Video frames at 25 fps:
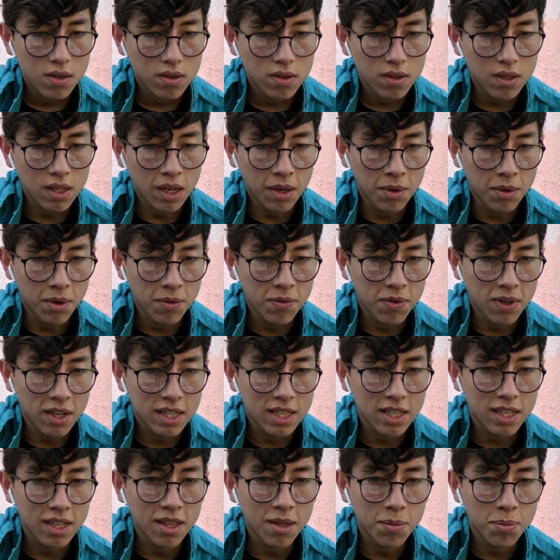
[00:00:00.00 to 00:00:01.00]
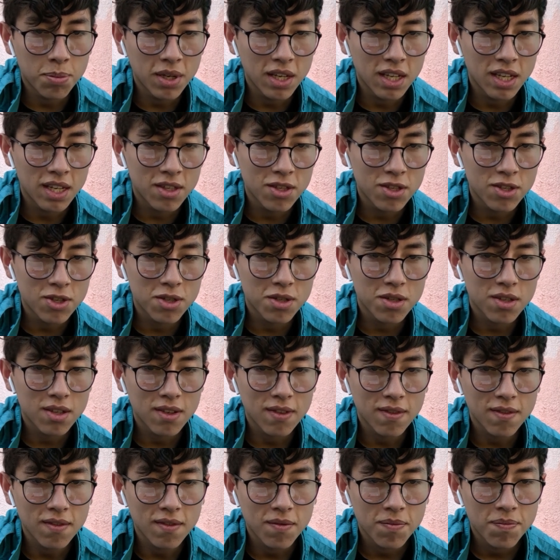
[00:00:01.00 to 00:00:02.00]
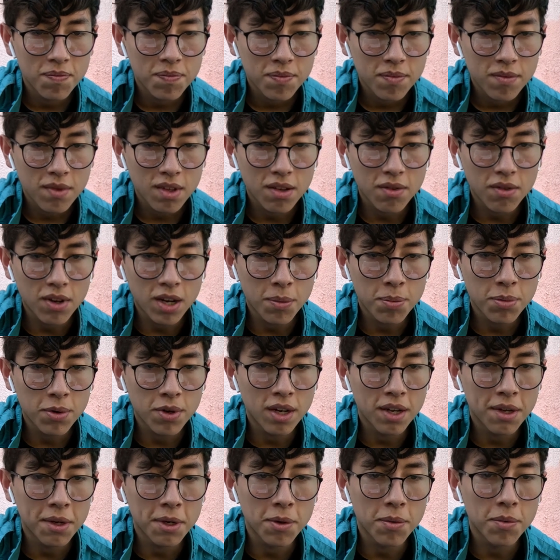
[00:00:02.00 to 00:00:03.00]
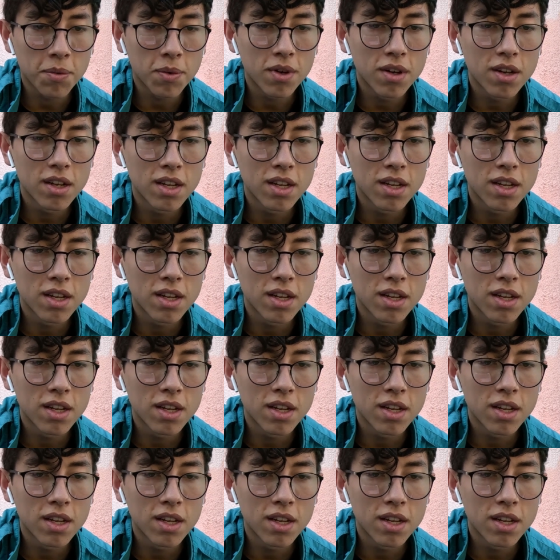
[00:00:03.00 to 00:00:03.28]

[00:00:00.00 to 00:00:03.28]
So now we're affecting the pitch. Operator 1.